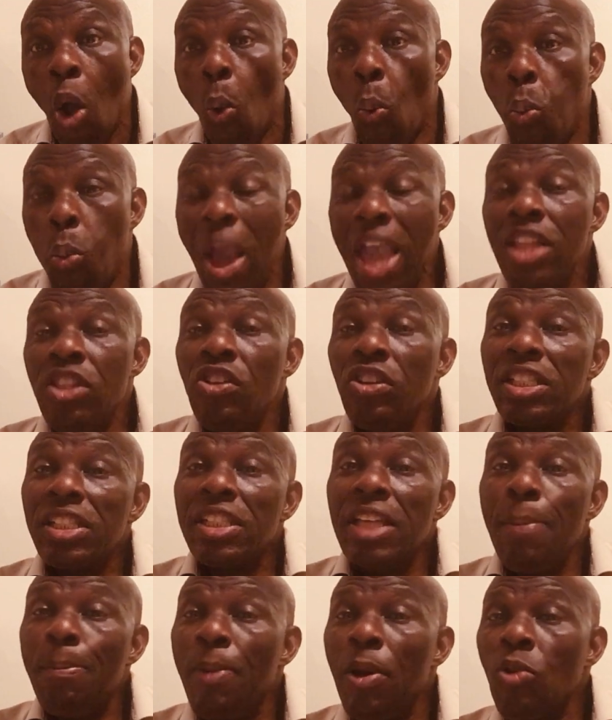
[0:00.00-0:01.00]
When you're
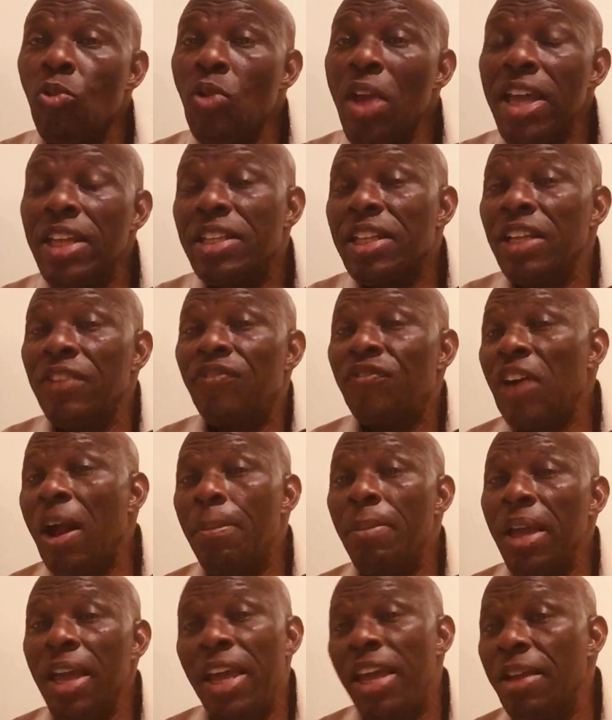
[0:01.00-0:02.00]
separated
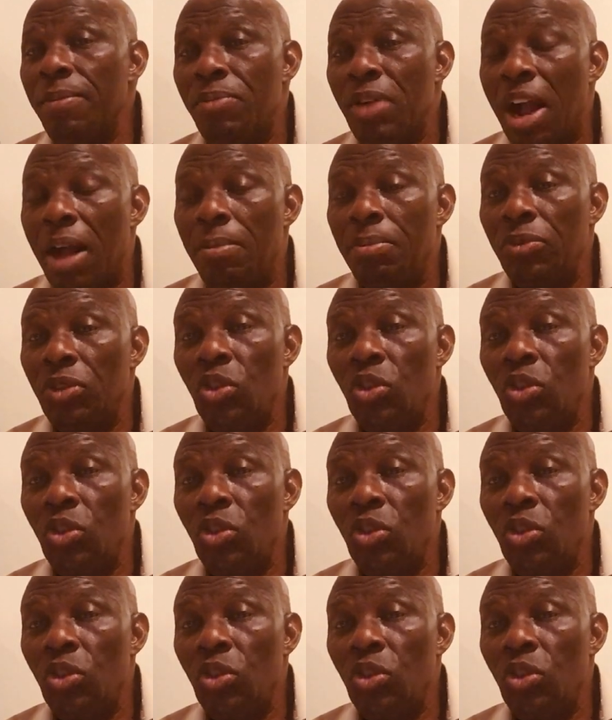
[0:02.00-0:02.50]
from Abraham,